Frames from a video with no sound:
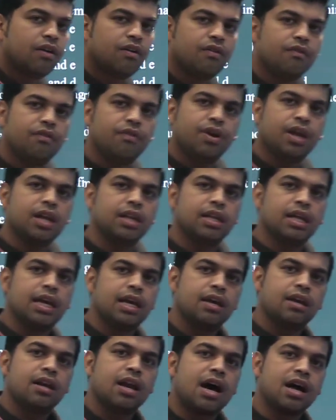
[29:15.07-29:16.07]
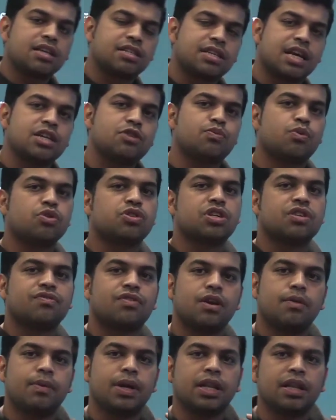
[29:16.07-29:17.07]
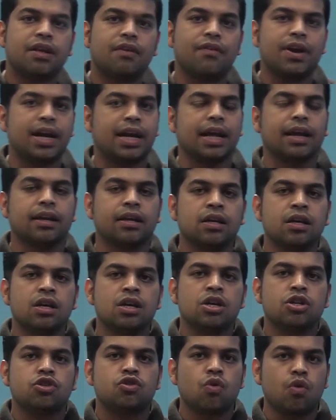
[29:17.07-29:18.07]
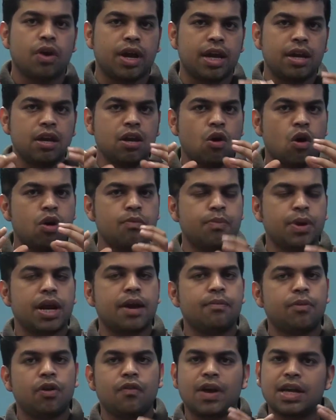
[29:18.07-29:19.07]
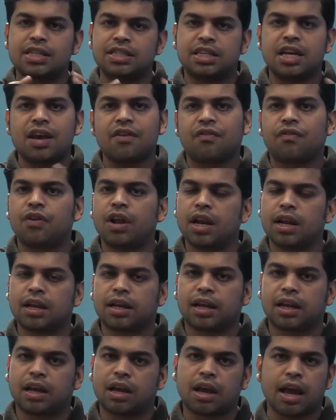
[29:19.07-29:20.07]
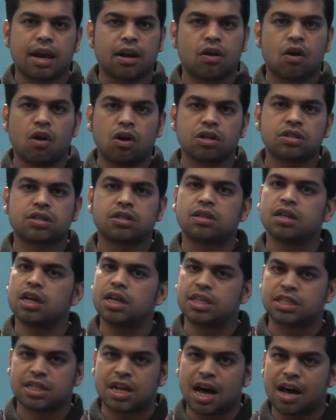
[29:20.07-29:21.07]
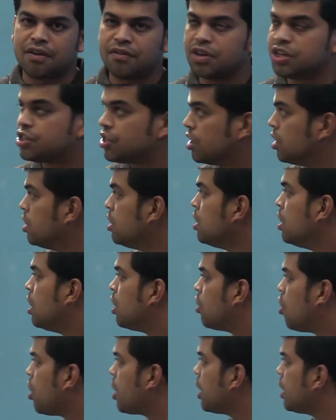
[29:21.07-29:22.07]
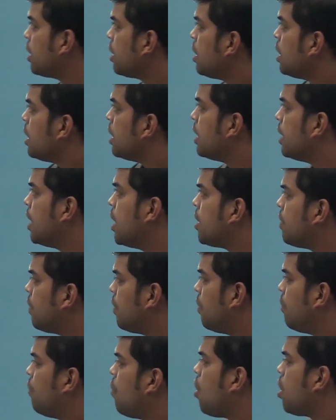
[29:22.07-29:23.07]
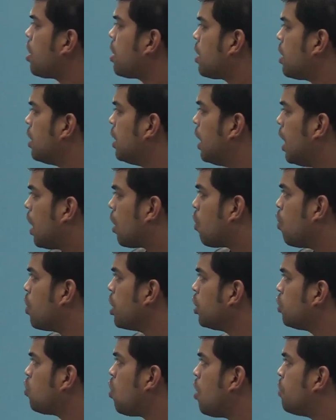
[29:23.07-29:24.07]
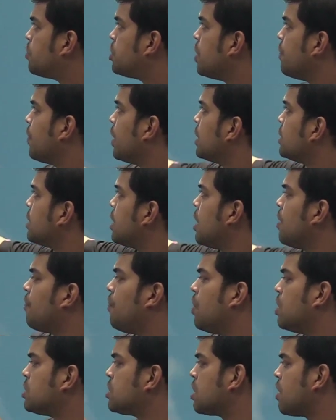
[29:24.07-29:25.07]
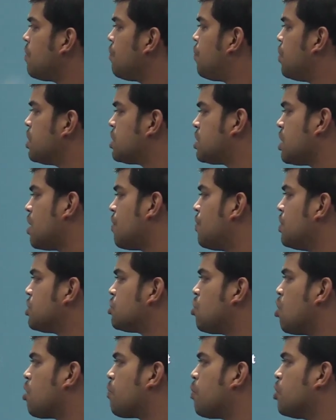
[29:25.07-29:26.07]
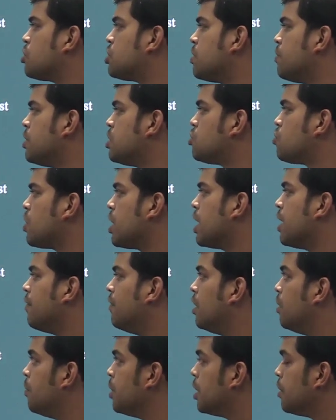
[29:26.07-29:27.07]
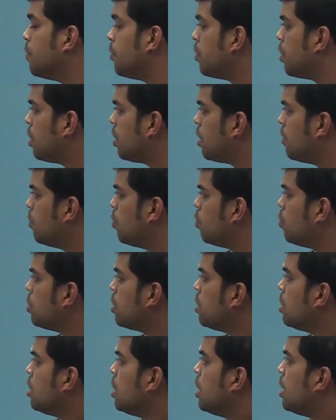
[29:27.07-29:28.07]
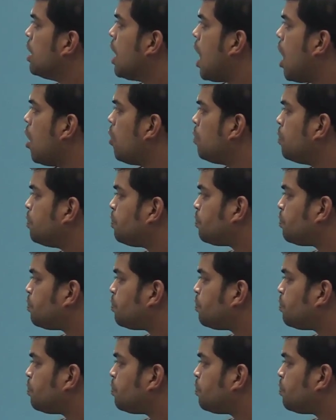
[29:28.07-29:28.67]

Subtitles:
in the large size process will be in the waiting. So in non-preemptive, SJF can cause the starvation. Got it? Here what? According to option, we can say that first come first serve is not possible, so A will be removed. Now